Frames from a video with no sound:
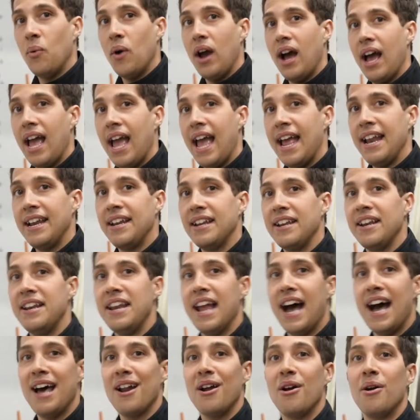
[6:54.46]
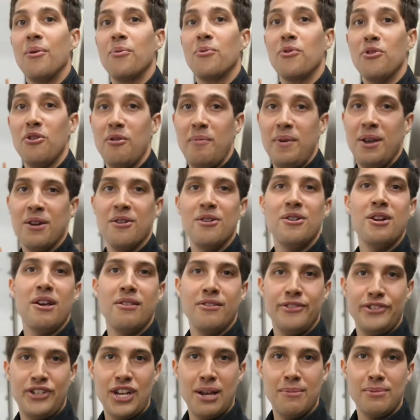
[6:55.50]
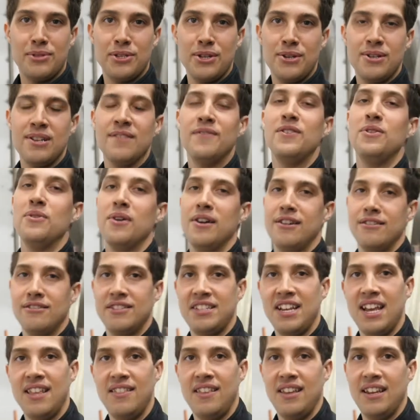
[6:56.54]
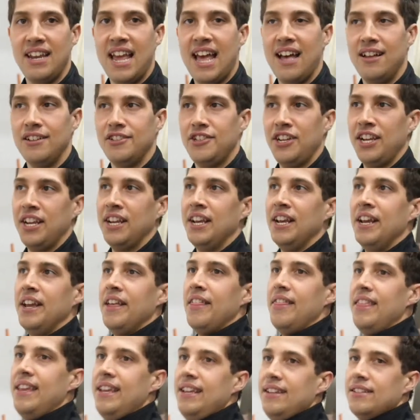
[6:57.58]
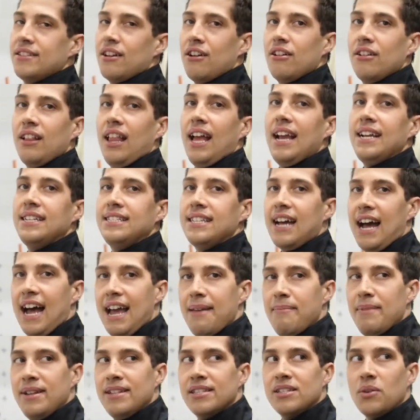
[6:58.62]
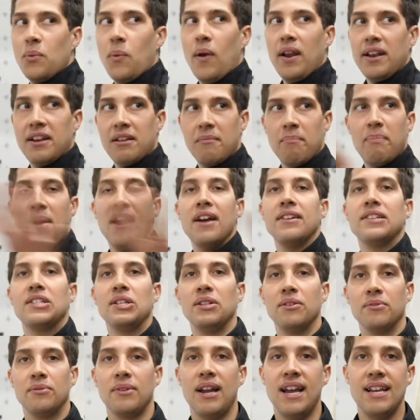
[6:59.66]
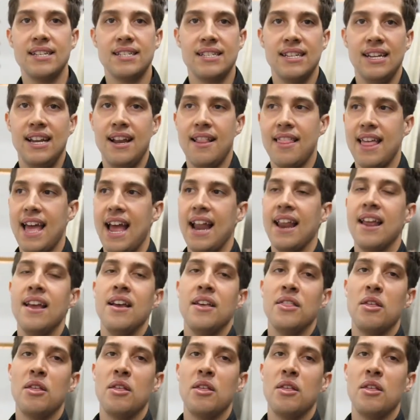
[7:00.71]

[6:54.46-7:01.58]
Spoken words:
and not a ruby or another gemstone, if you understand the analogy. These are like diamonds when compared to the rest, in that the